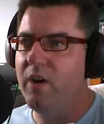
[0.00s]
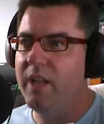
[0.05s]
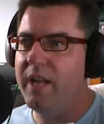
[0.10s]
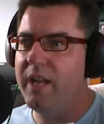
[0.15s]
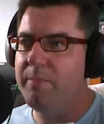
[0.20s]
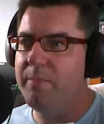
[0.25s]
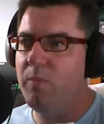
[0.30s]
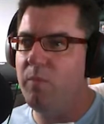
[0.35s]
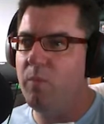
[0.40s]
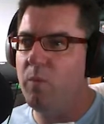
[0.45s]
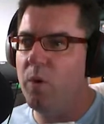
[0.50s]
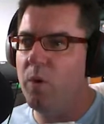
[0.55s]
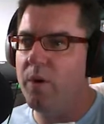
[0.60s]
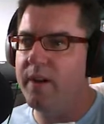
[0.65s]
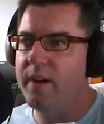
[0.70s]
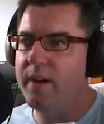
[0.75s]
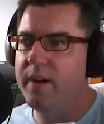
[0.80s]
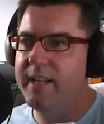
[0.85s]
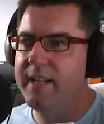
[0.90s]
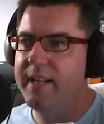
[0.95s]
heap of
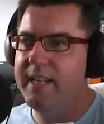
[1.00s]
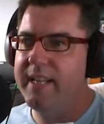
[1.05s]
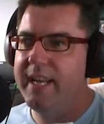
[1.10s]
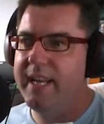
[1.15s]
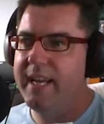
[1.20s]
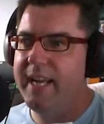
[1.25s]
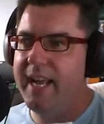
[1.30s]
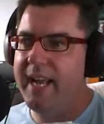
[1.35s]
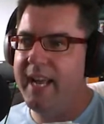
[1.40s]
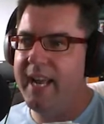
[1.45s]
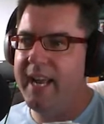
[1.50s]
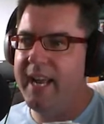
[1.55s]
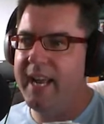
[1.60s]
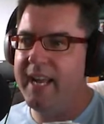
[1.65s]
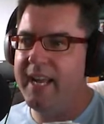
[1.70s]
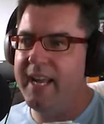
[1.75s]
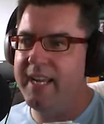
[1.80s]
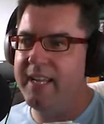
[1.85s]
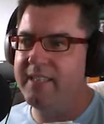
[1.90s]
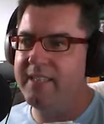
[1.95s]
water,
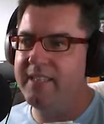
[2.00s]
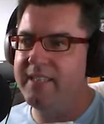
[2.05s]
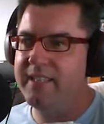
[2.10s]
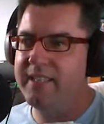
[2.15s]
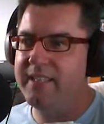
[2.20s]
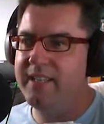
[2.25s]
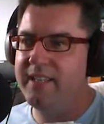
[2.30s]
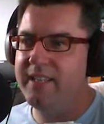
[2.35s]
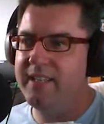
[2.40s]
and